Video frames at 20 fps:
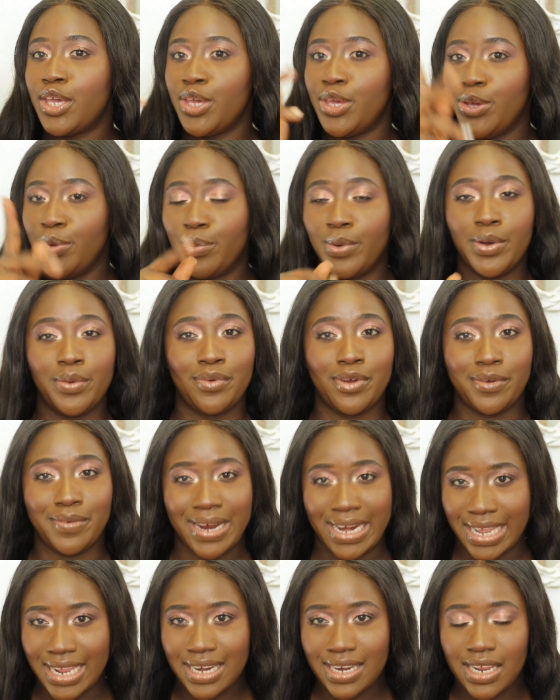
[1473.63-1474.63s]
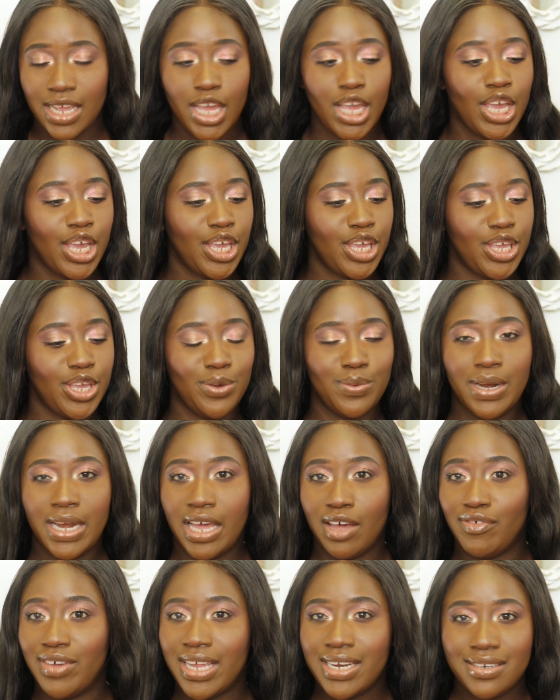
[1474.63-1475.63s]
You won't regret it. You will
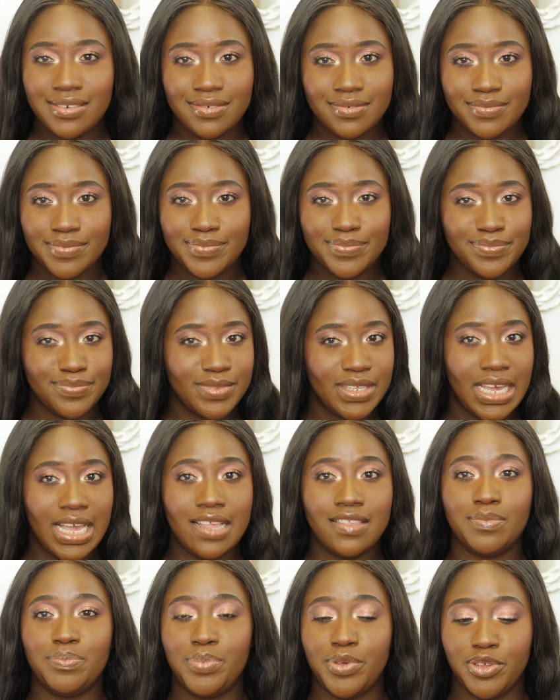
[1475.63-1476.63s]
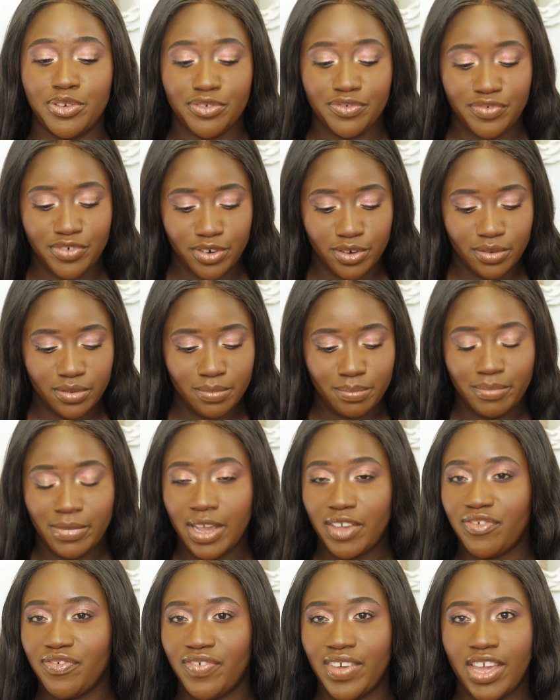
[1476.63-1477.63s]
love it. It's beautiful. My
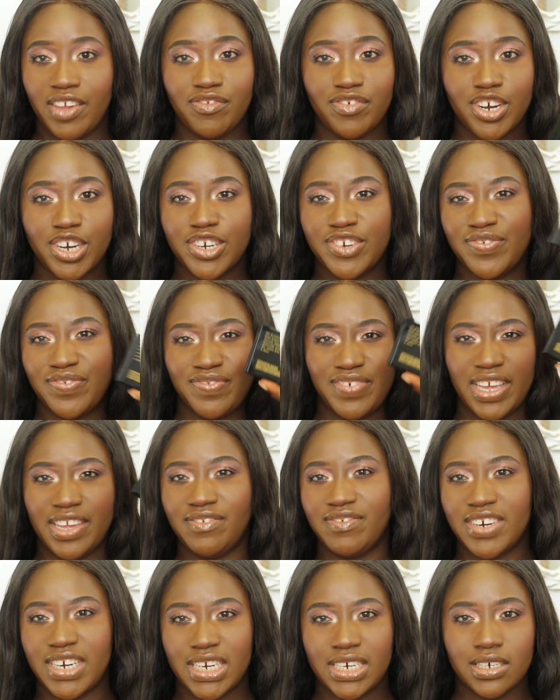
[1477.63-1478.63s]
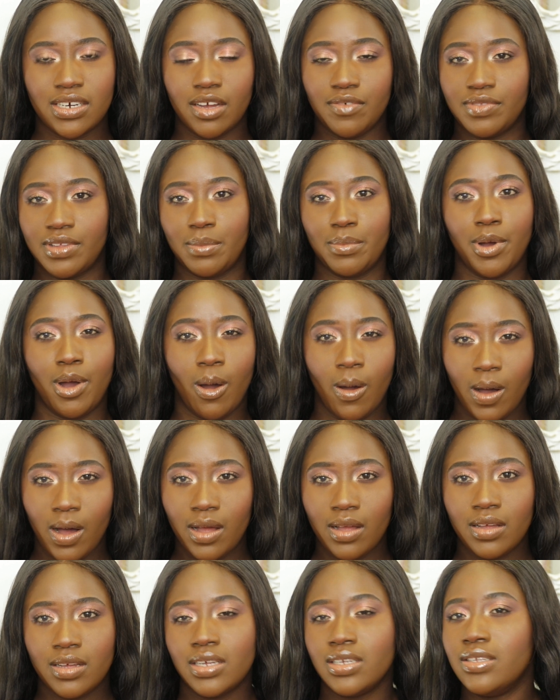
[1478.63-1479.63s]
favorite of them
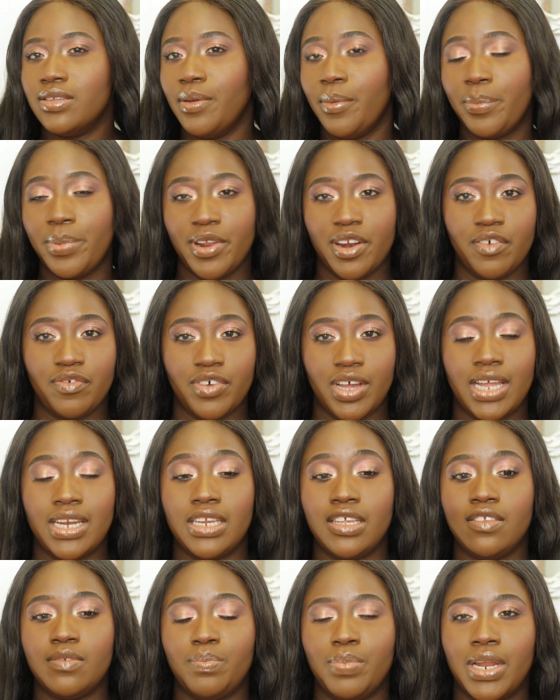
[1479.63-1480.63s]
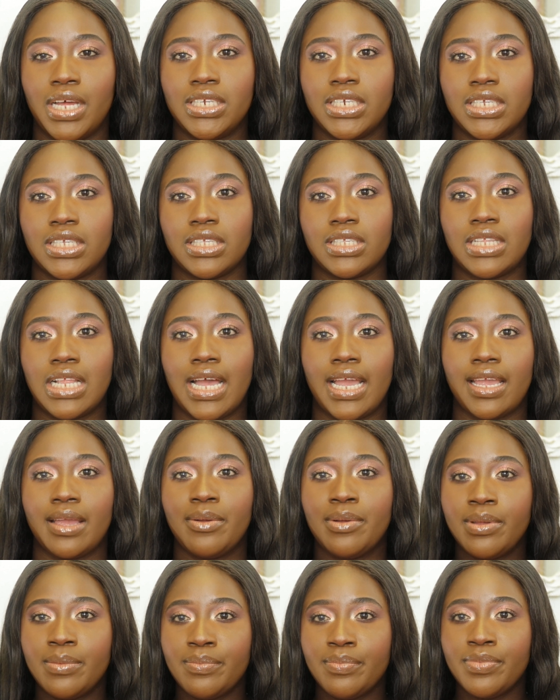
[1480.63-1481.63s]
all. Beautiful. And these blushes is like,
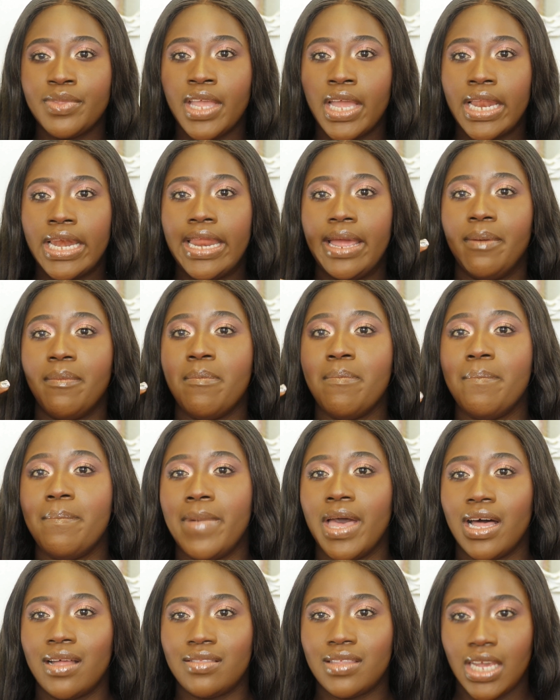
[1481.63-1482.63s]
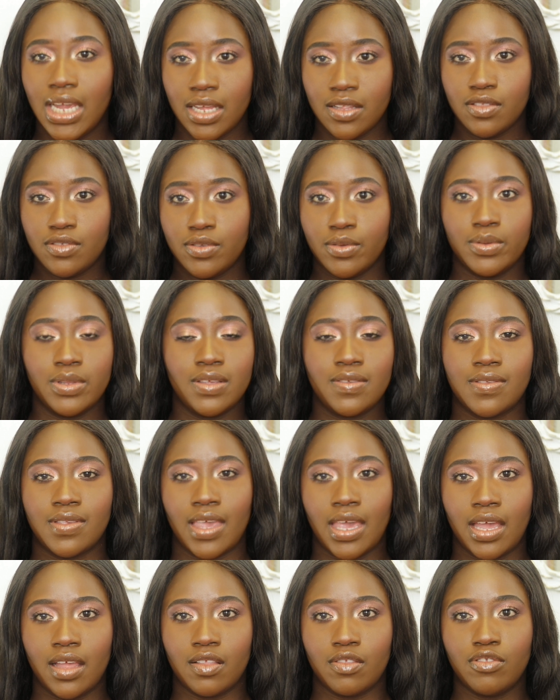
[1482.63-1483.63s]
they melt into the
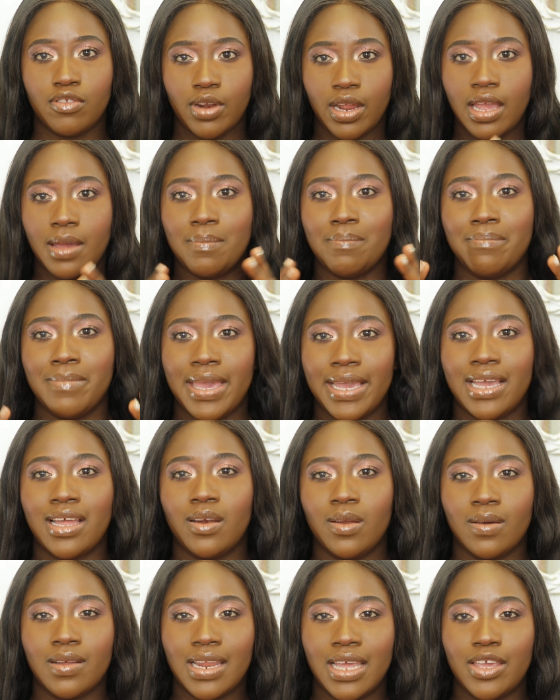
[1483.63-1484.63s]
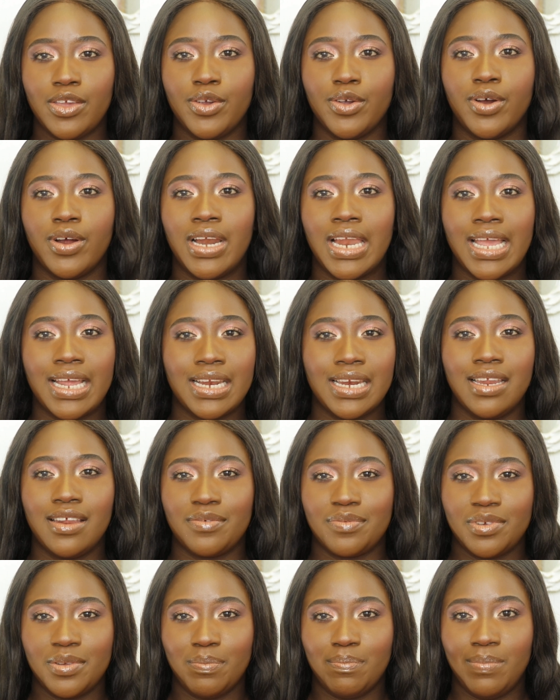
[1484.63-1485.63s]
skin, so it make it look like you are like
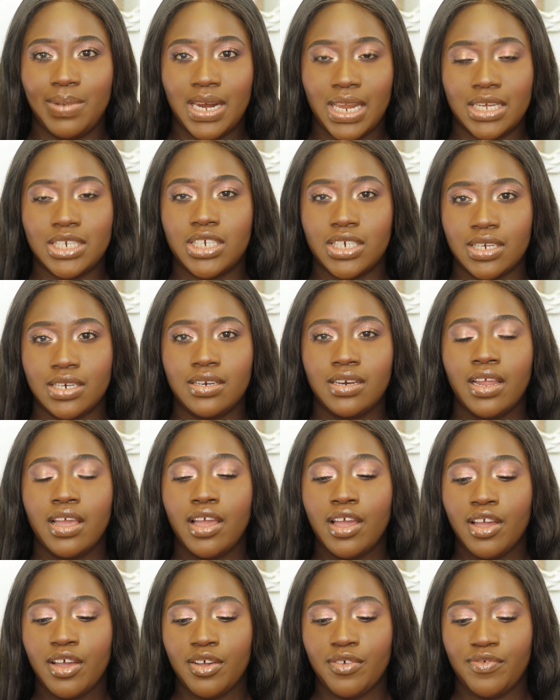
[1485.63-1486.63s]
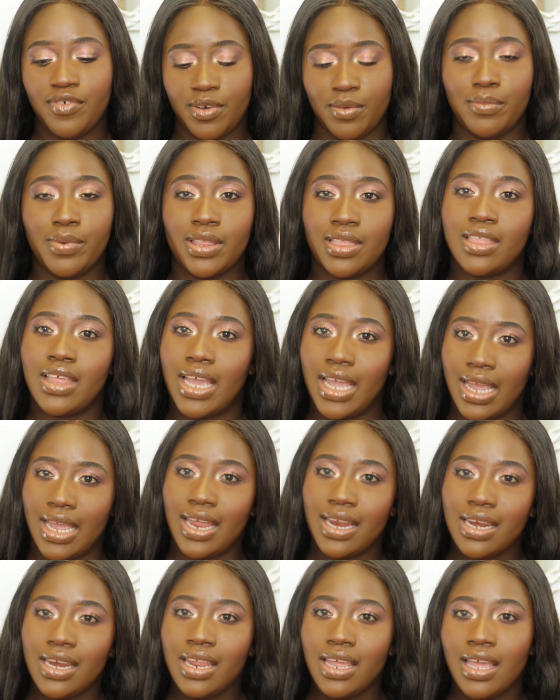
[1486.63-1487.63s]
literally blushing from
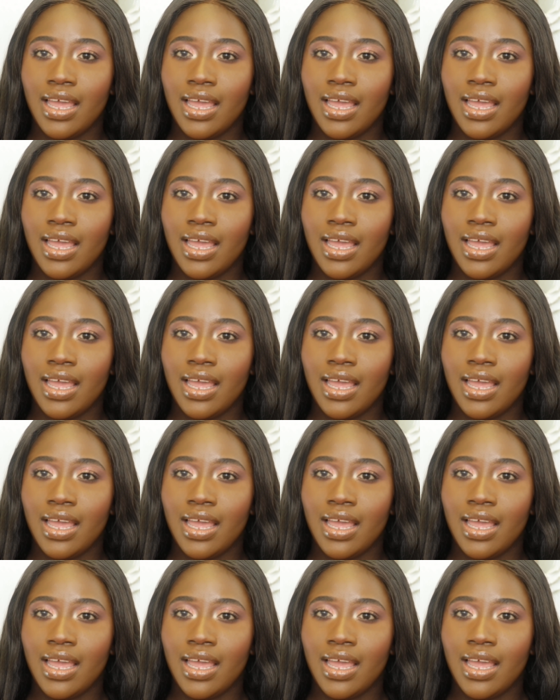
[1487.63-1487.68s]
within,